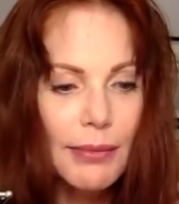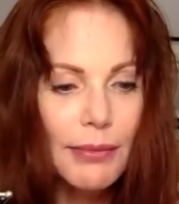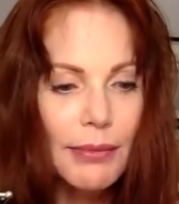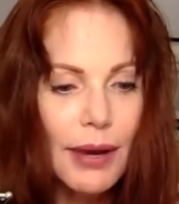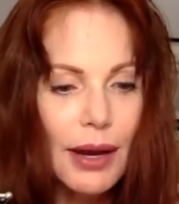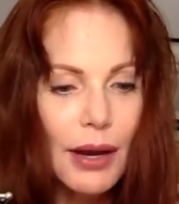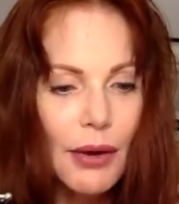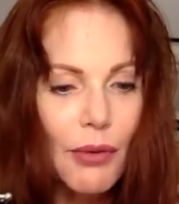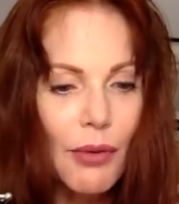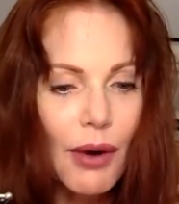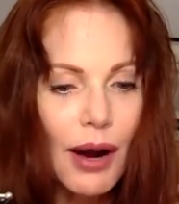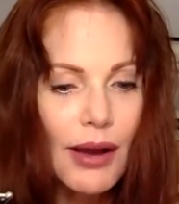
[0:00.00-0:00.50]

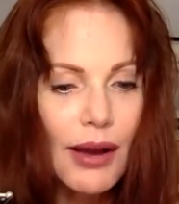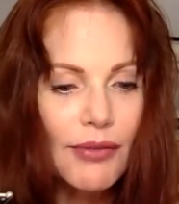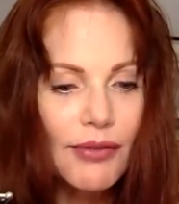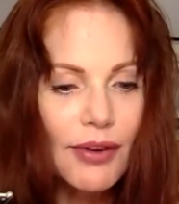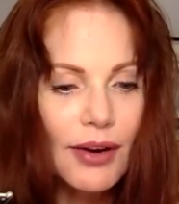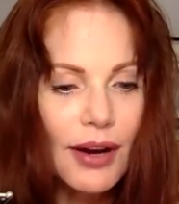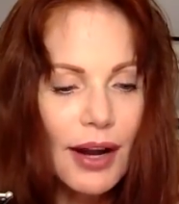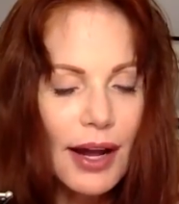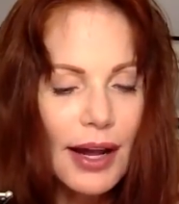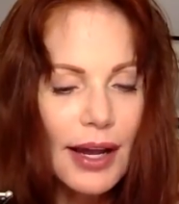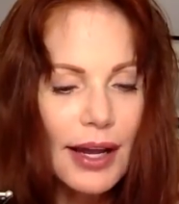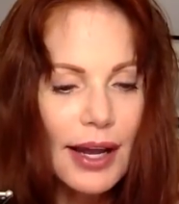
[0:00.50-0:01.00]
My wife
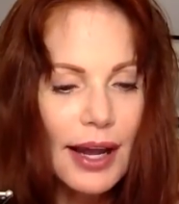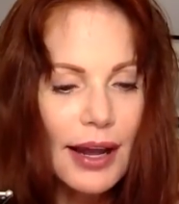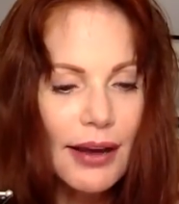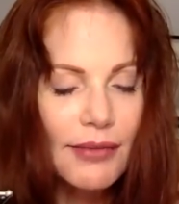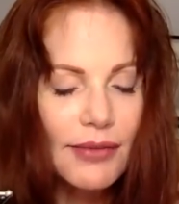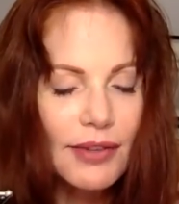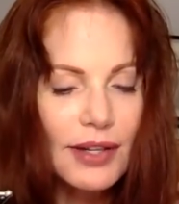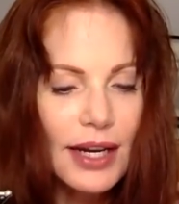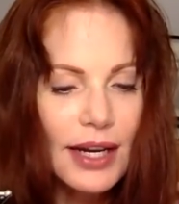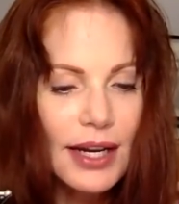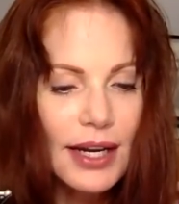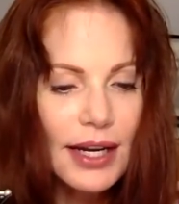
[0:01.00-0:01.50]
and I
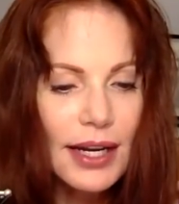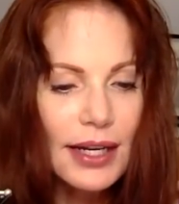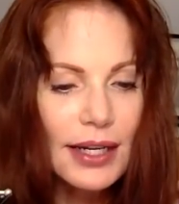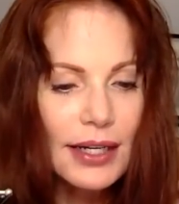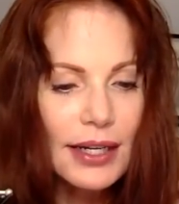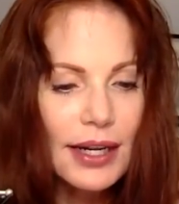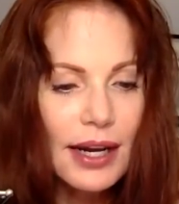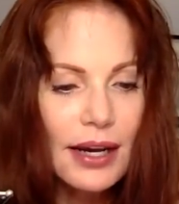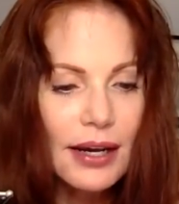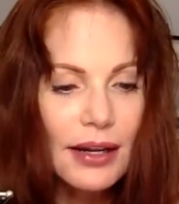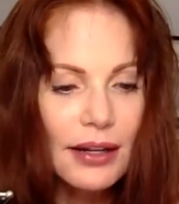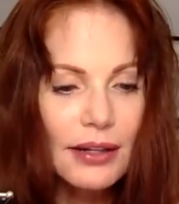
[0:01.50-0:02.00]
have
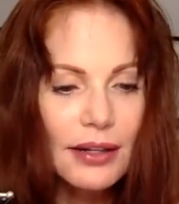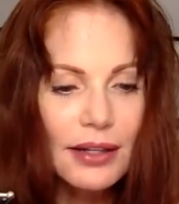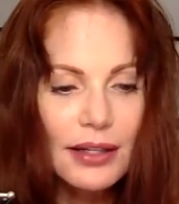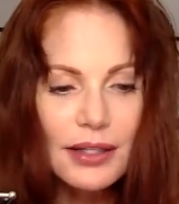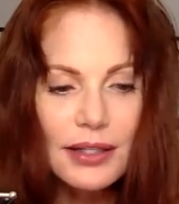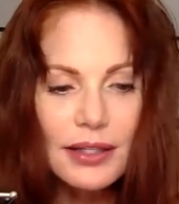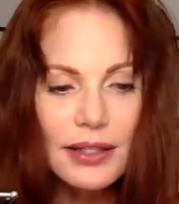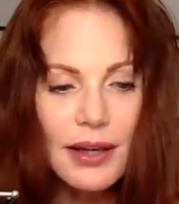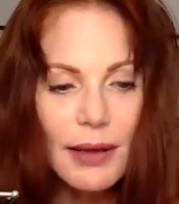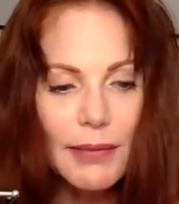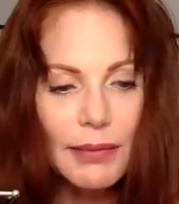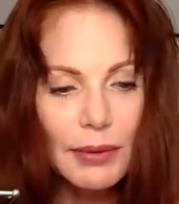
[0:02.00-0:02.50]
taken
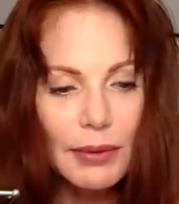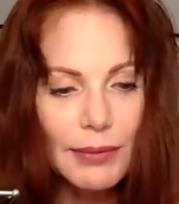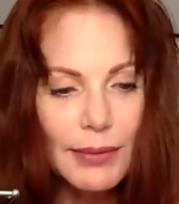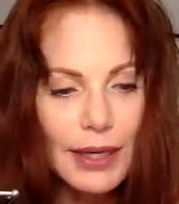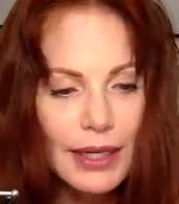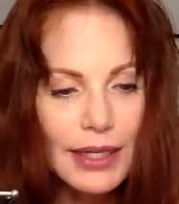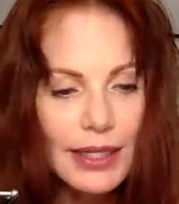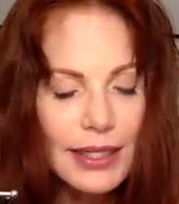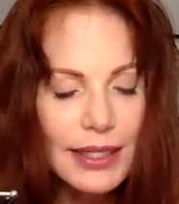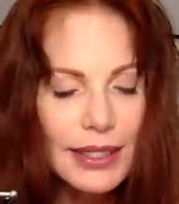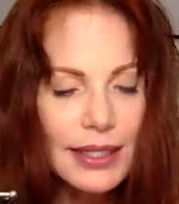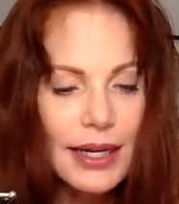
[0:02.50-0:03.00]
these
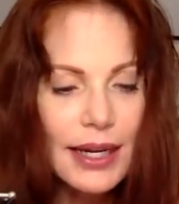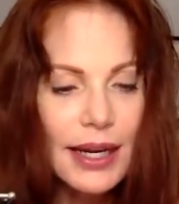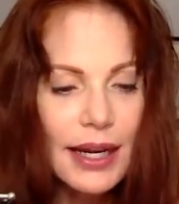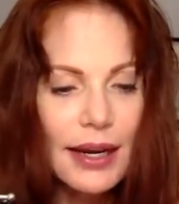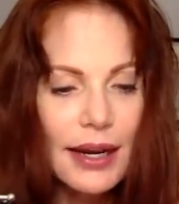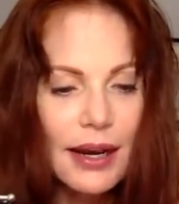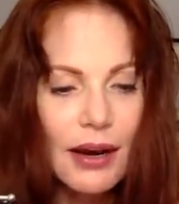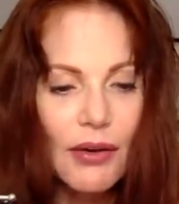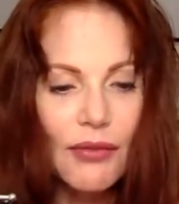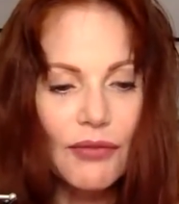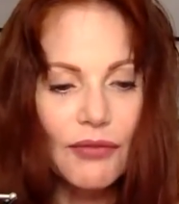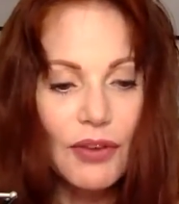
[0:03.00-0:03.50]
supplements,
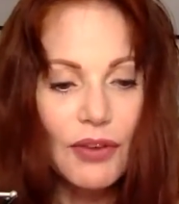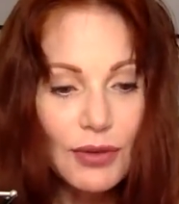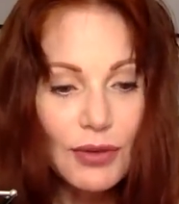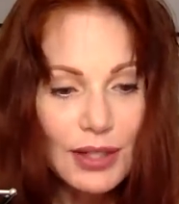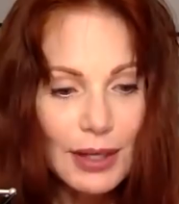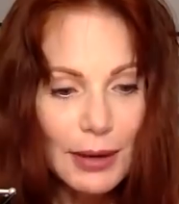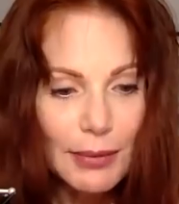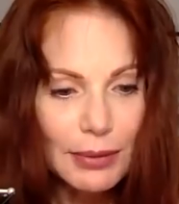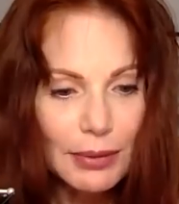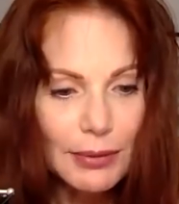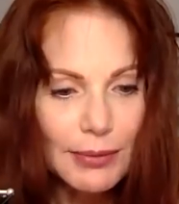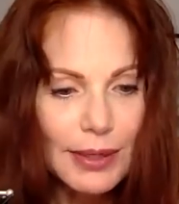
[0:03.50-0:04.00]
a few
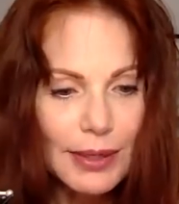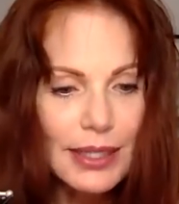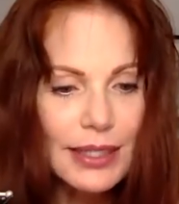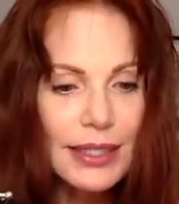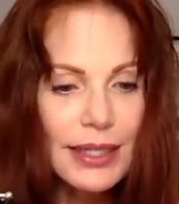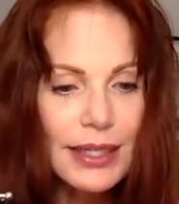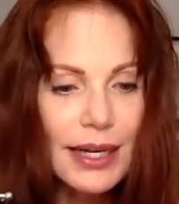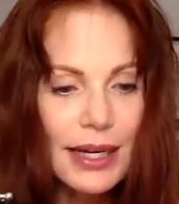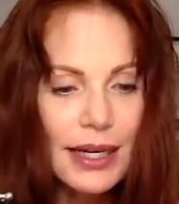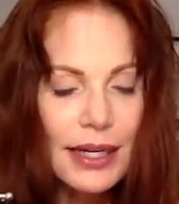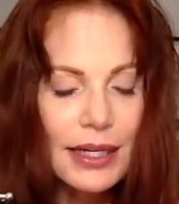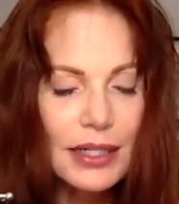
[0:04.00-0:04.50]

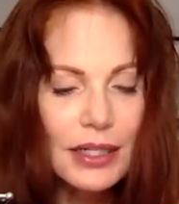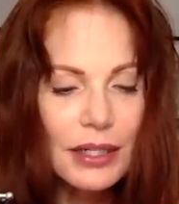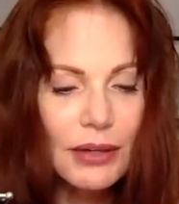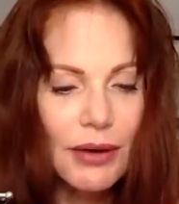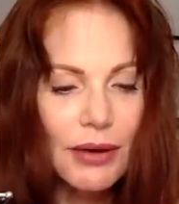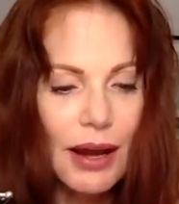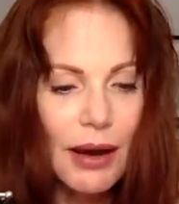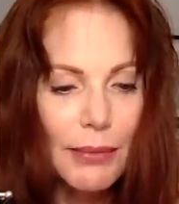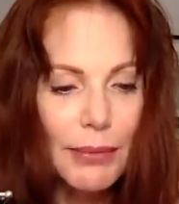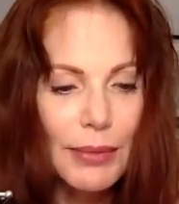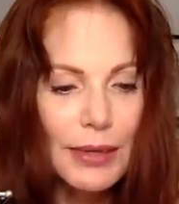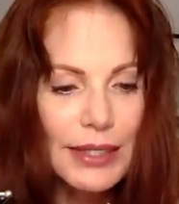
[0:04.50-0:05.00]
supplements, to
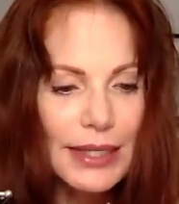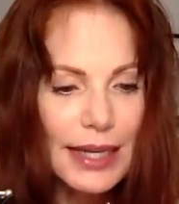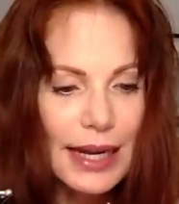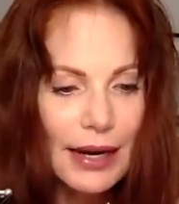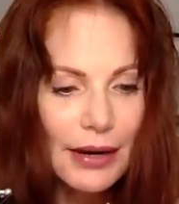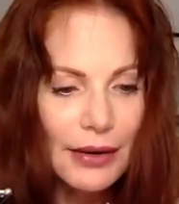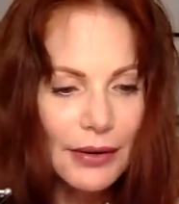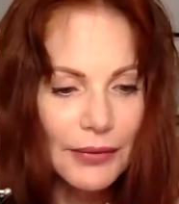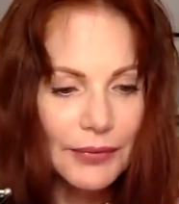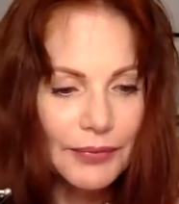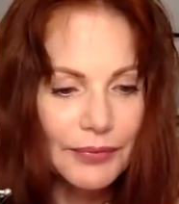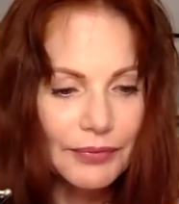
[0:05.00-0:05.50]
help us
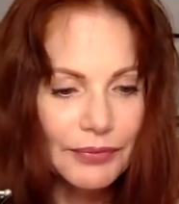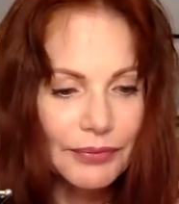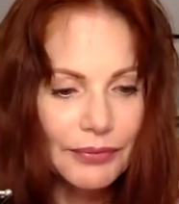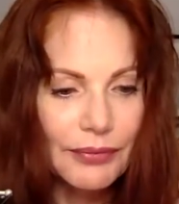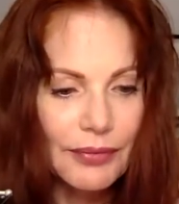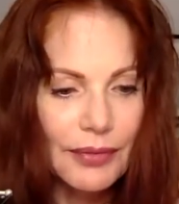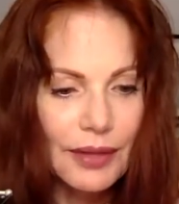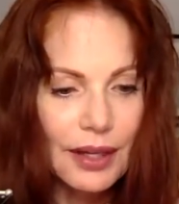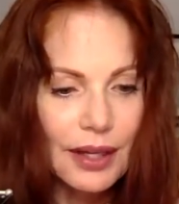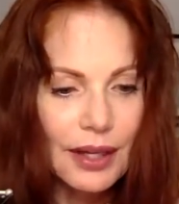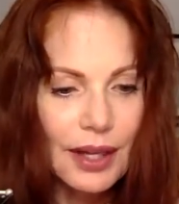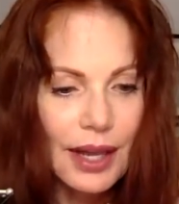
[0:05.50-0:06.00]
out.
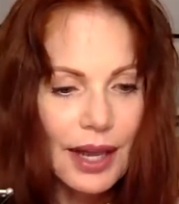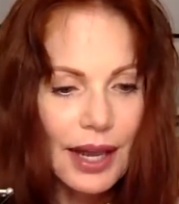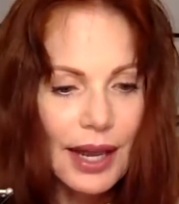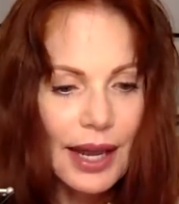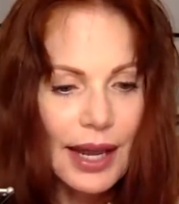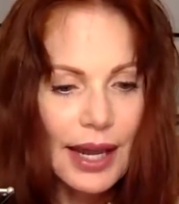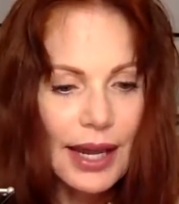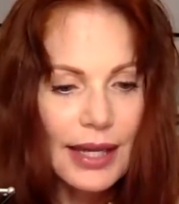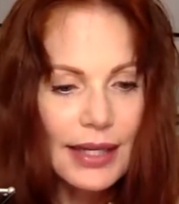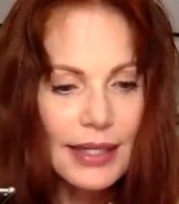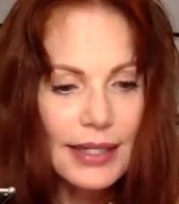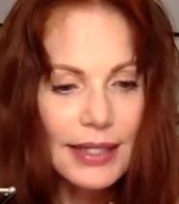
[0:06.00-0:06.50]

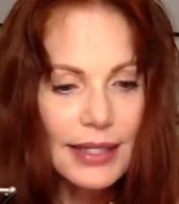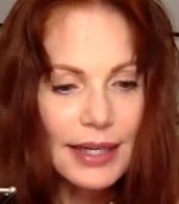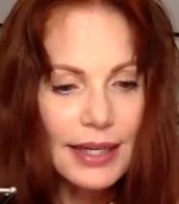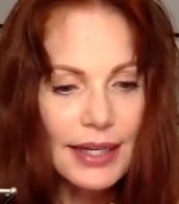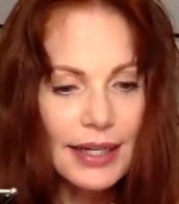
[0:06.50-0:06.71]
And